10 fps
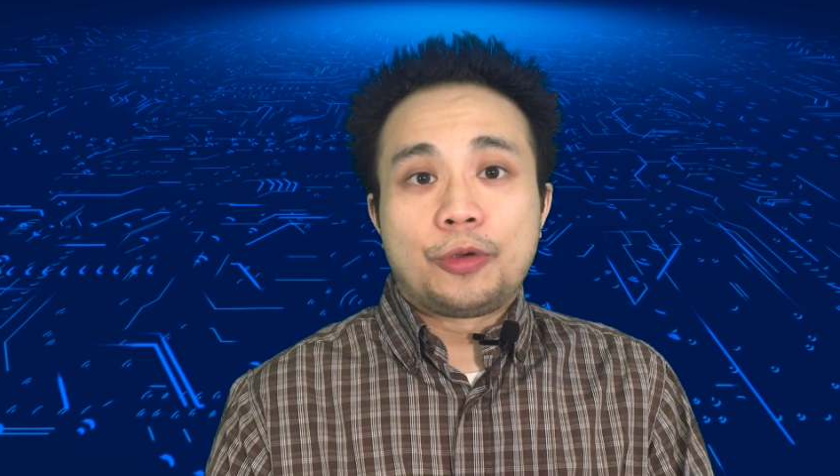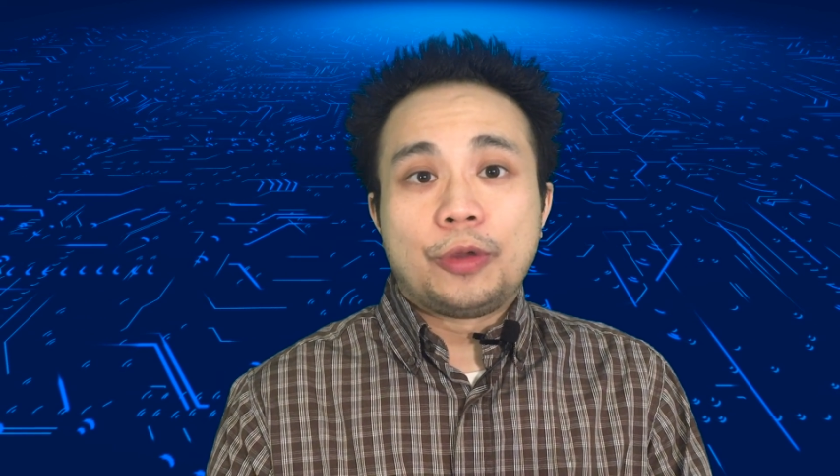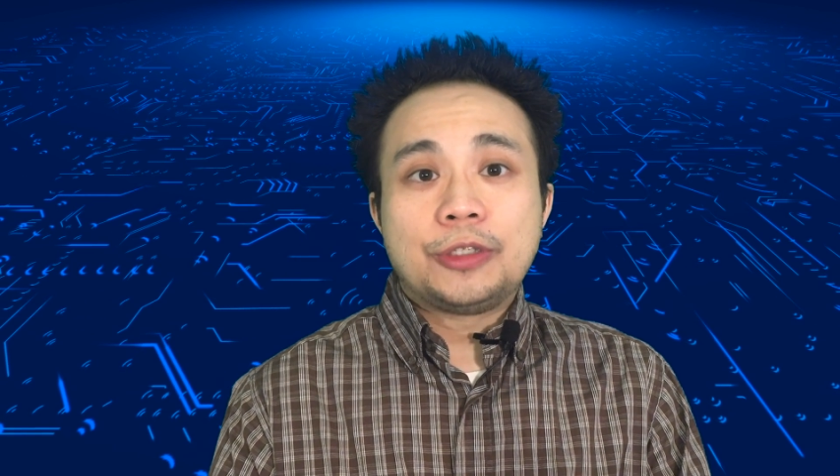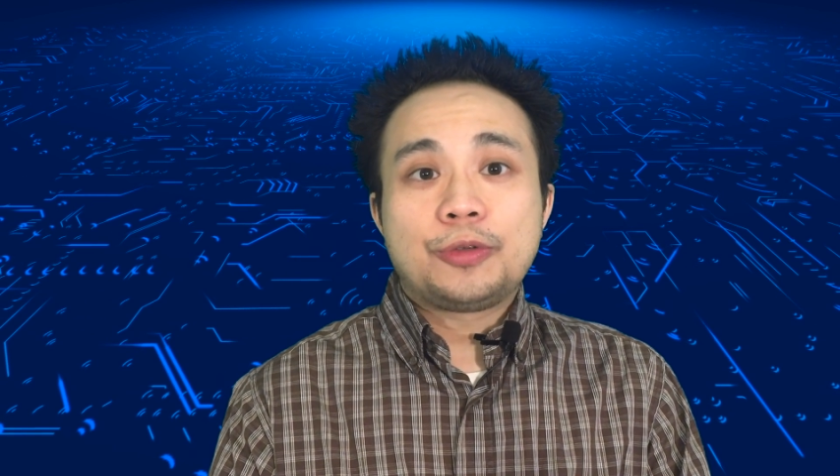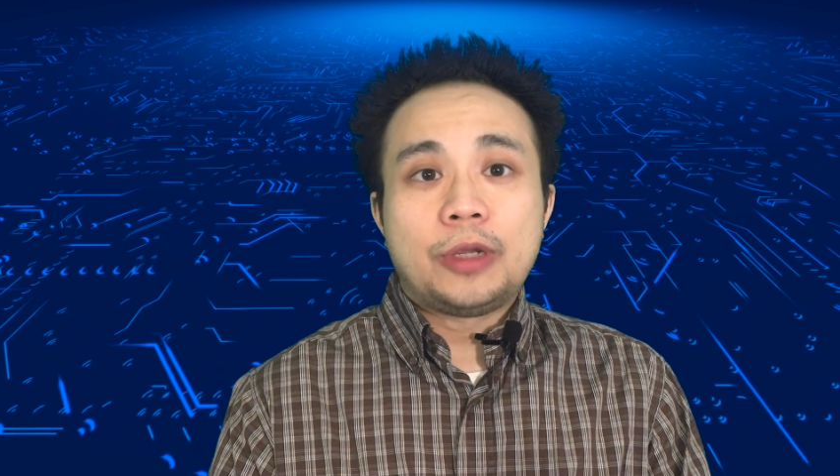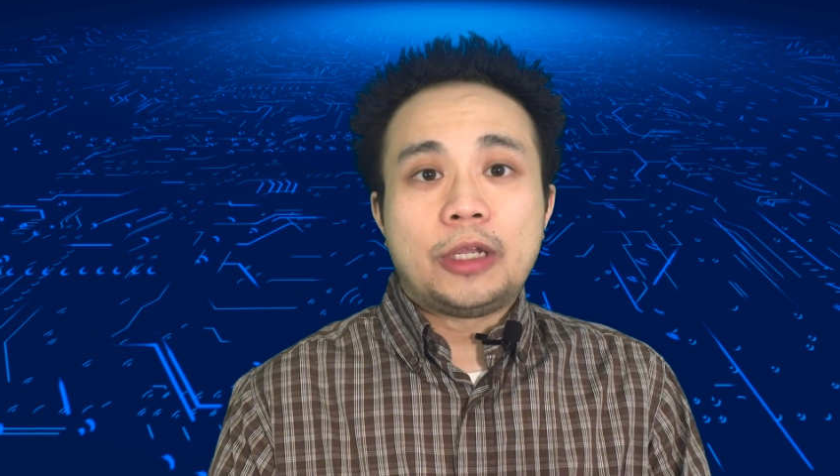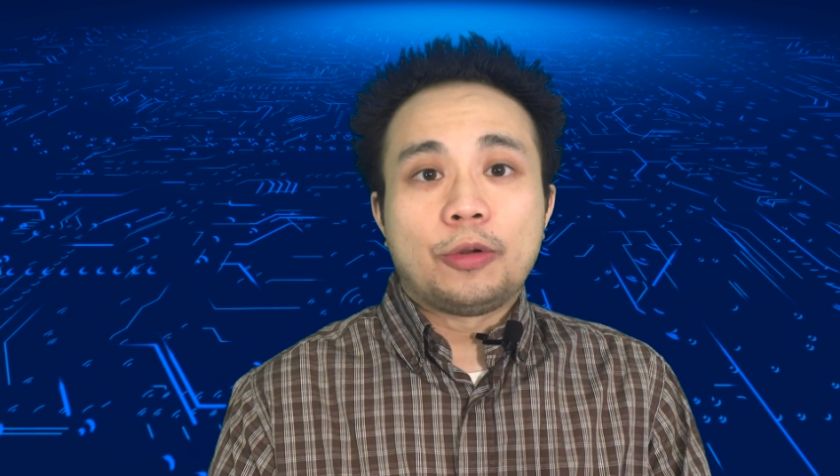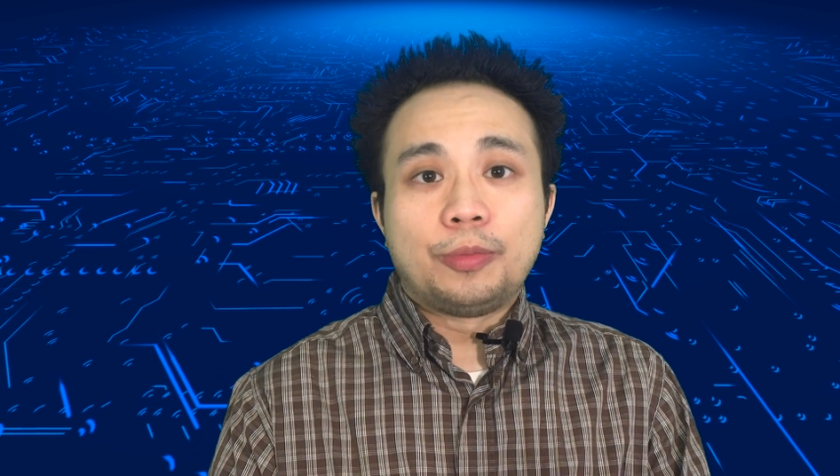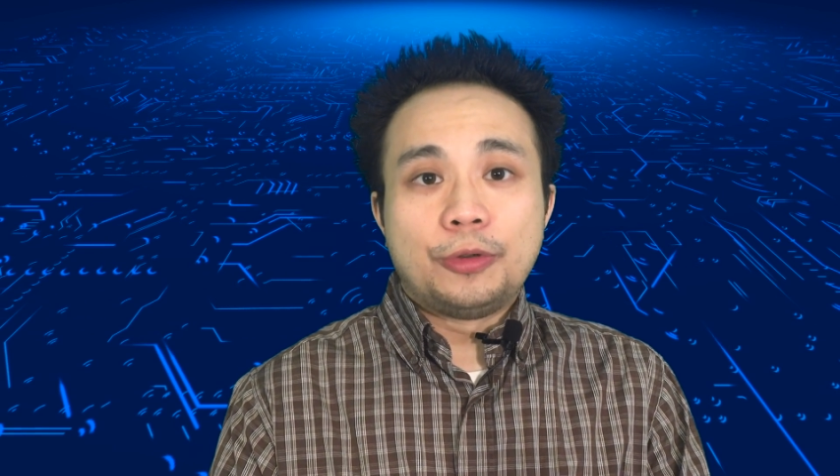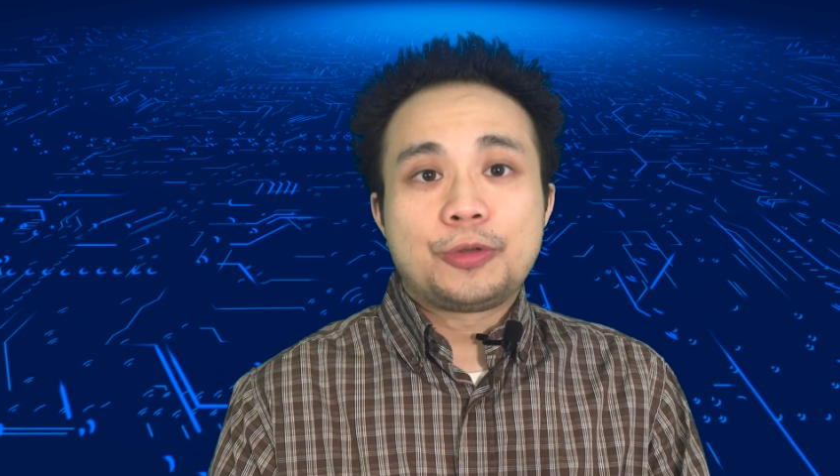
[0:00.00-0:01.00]
green screen
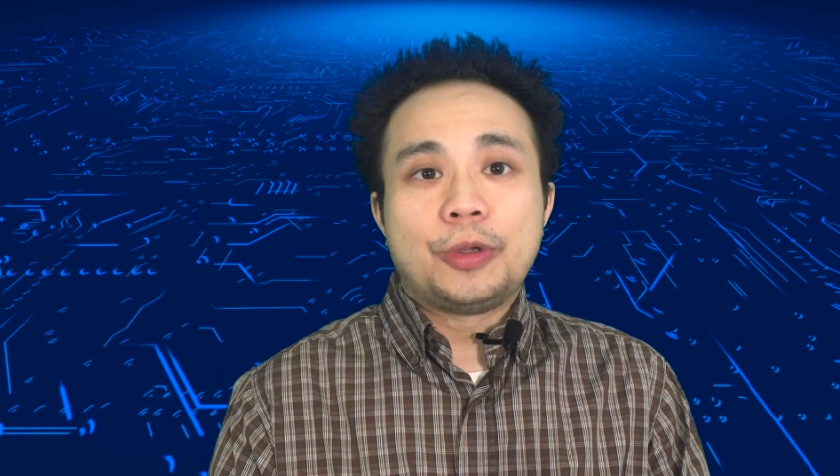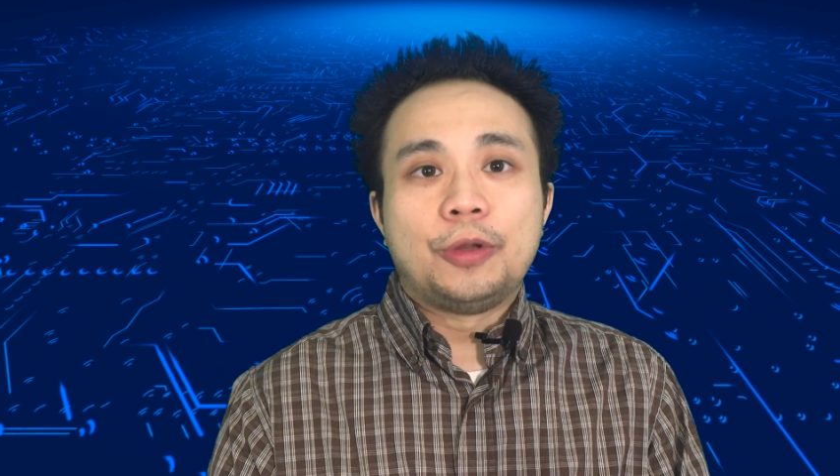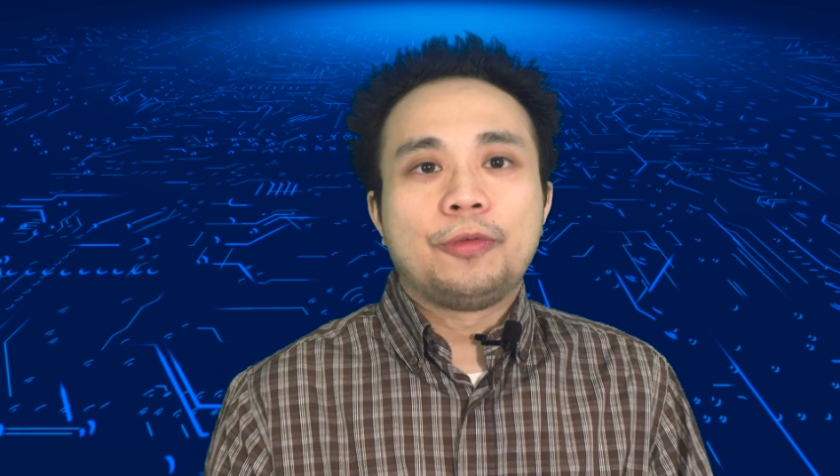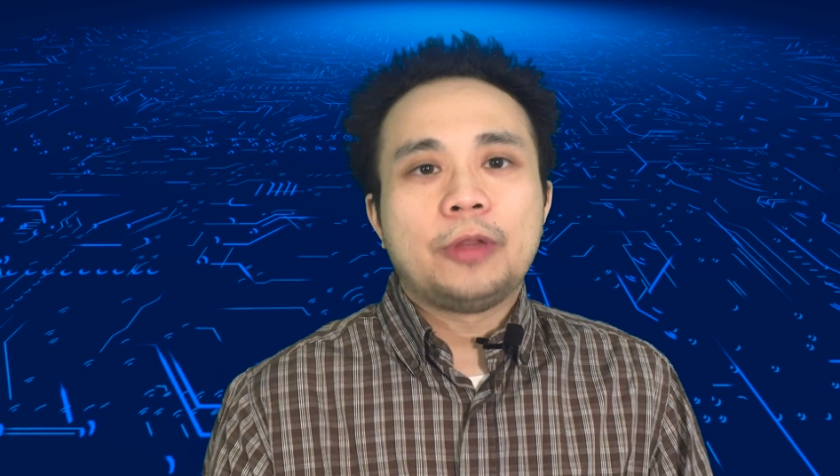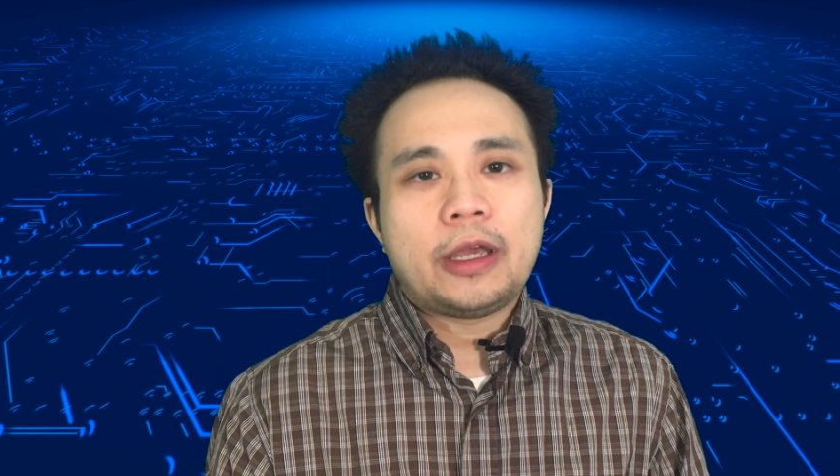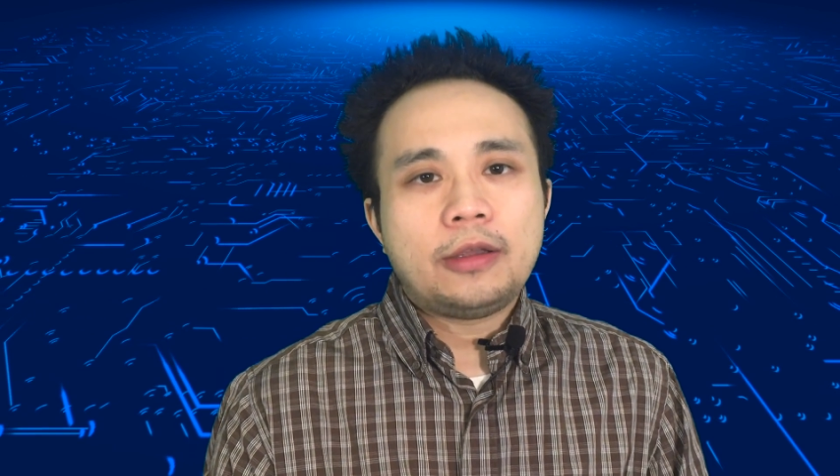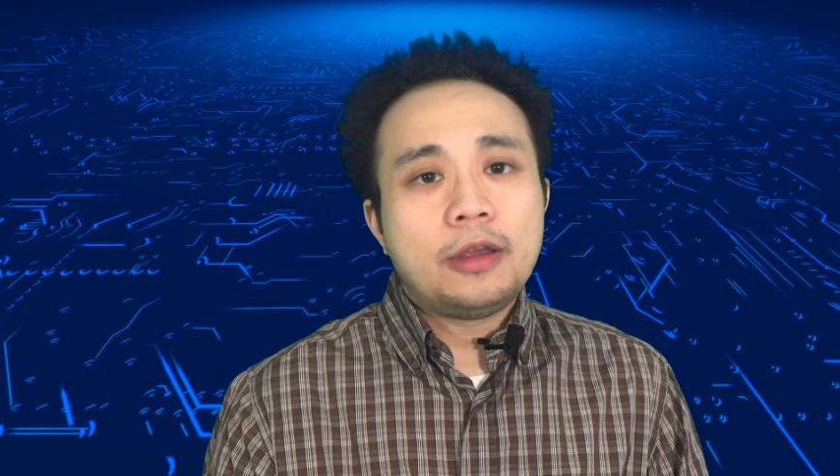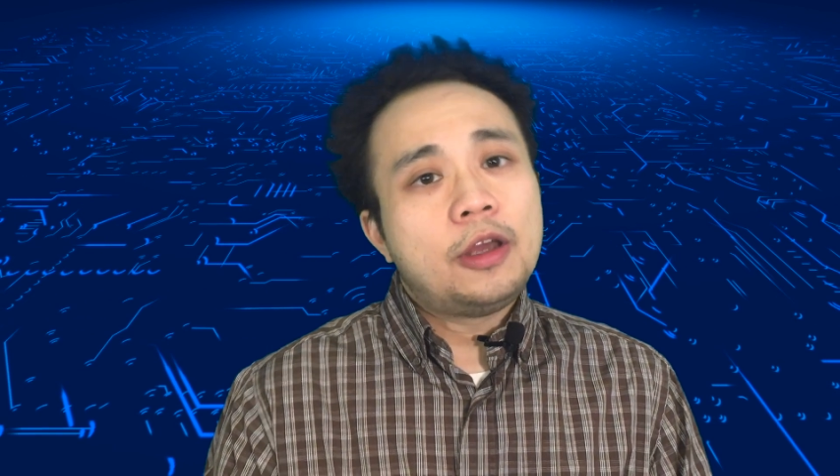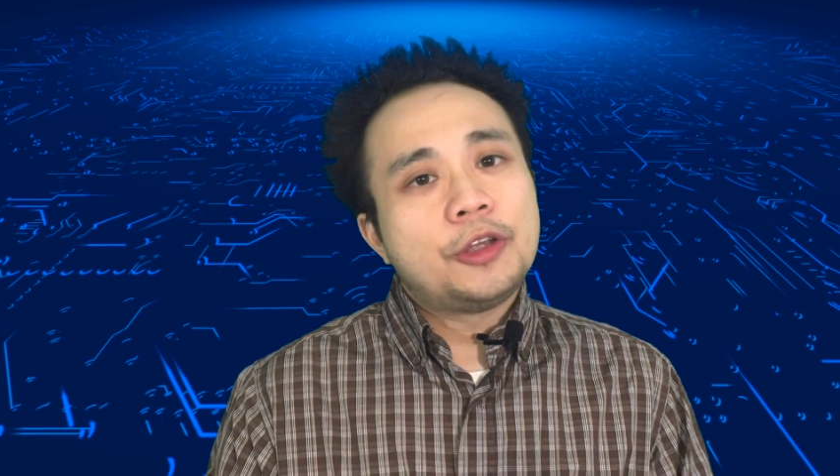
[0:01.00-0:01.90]
or blue screen overlay?